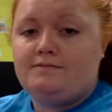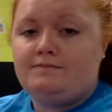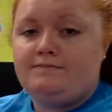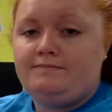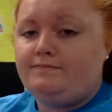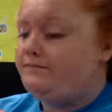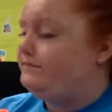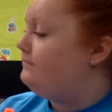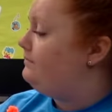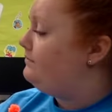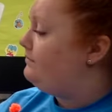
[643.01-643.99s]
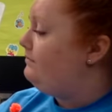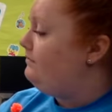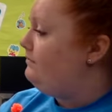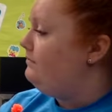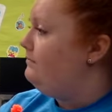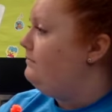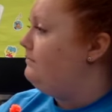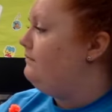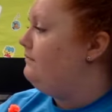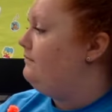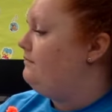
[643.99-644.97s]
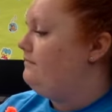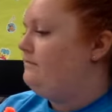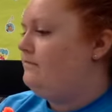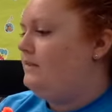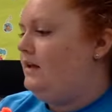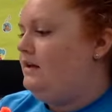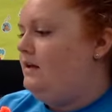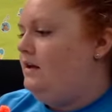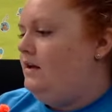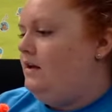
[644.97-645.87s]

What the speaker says: [no speech]